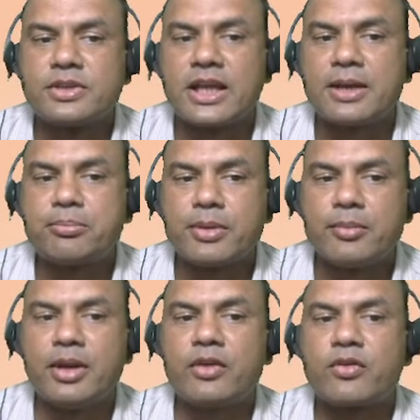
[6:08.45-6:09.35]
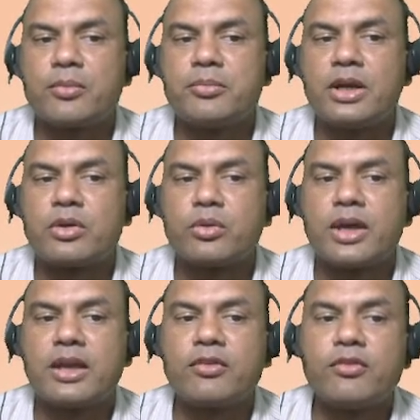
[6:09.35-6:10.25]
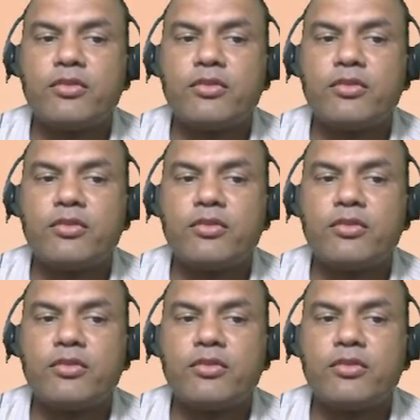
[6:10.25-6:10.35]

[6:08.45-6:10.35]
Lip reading: that payment from B to A